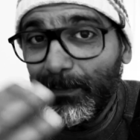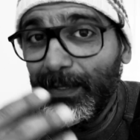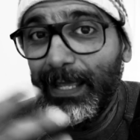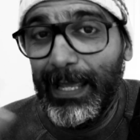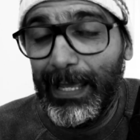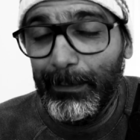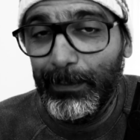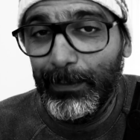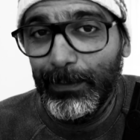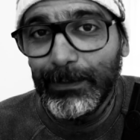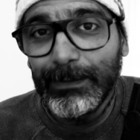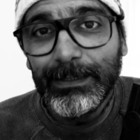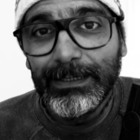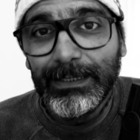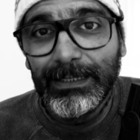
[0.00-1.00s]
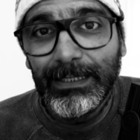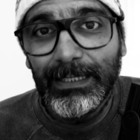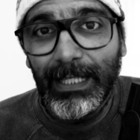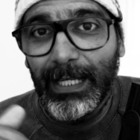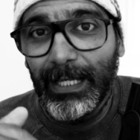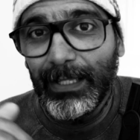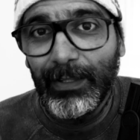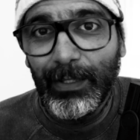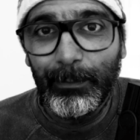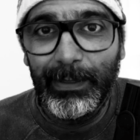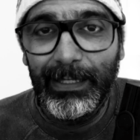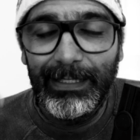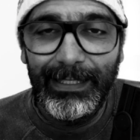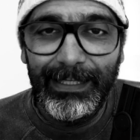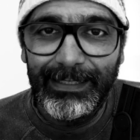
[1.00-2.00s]
Apple, there'll be
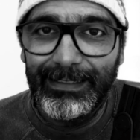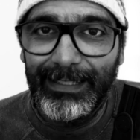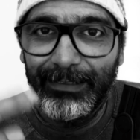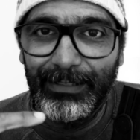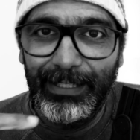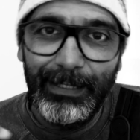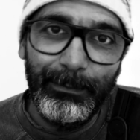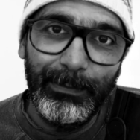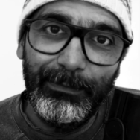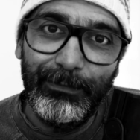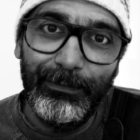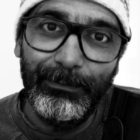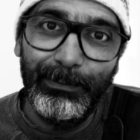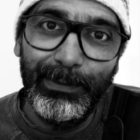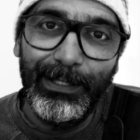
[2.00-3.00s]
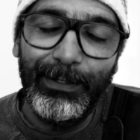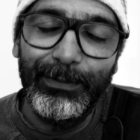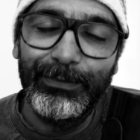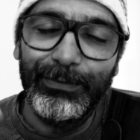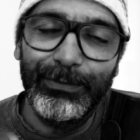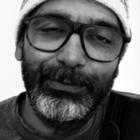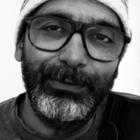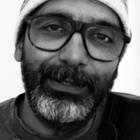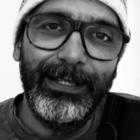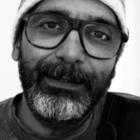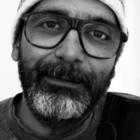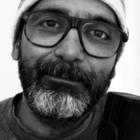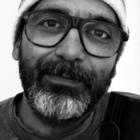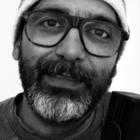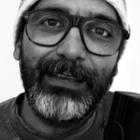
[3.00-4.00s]
a link down here below to
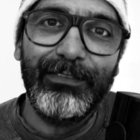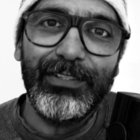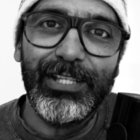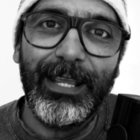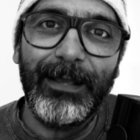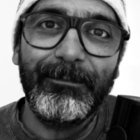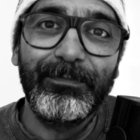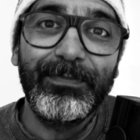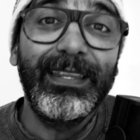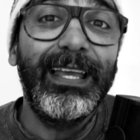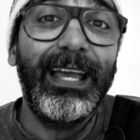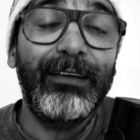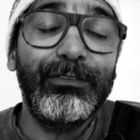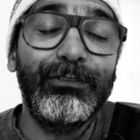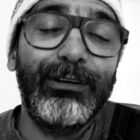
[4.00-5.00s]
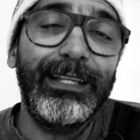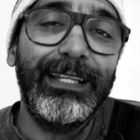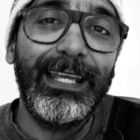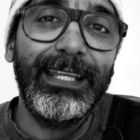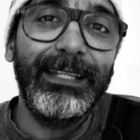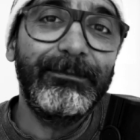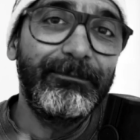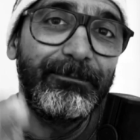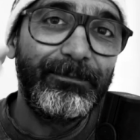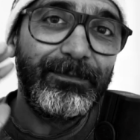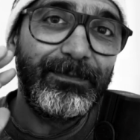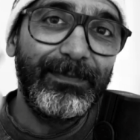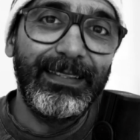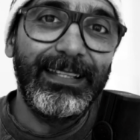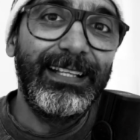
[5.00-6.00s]
have a chat. Have a great day.
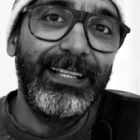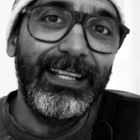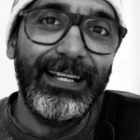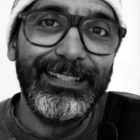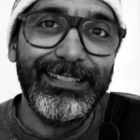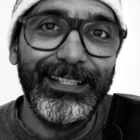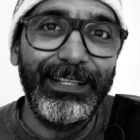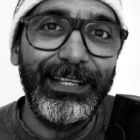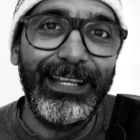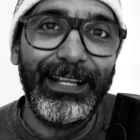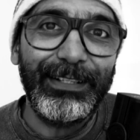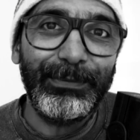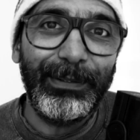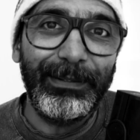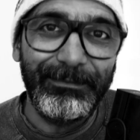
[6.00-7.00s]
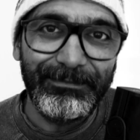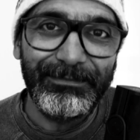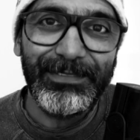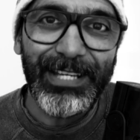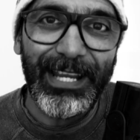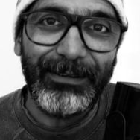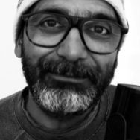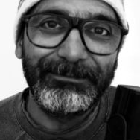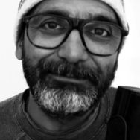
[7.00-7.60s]
I'll see you in the next one. Ciao.